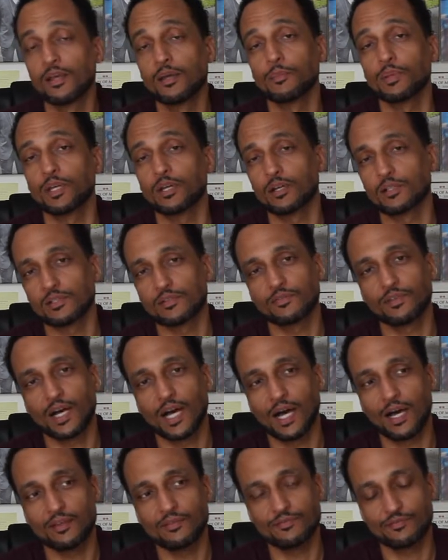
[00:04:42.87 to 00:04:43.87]
Because if
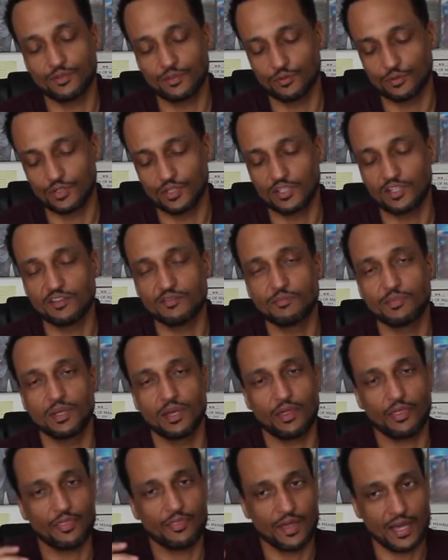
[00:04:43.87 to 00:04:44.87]
iPhone can give me
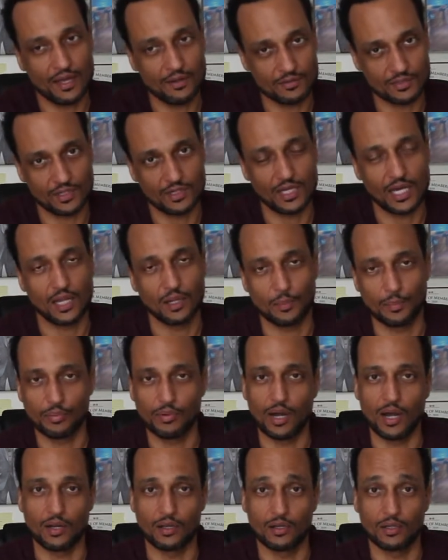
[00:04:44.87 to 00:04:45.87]
a $1,000
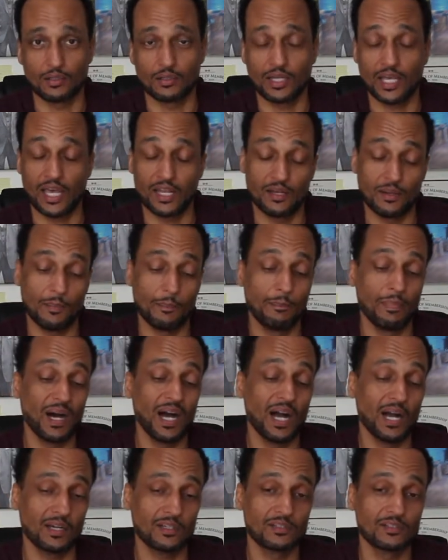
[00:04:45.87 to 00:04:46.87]
product and the
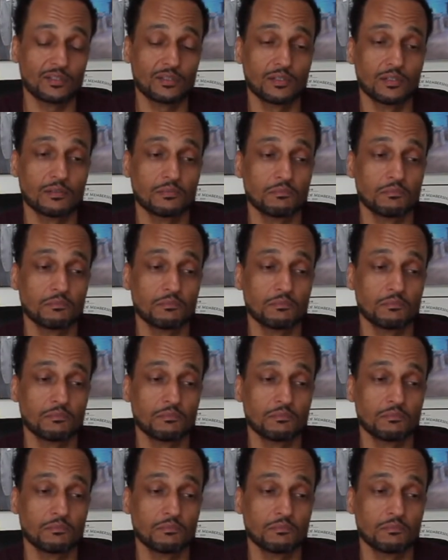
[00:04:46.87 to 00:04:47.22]
box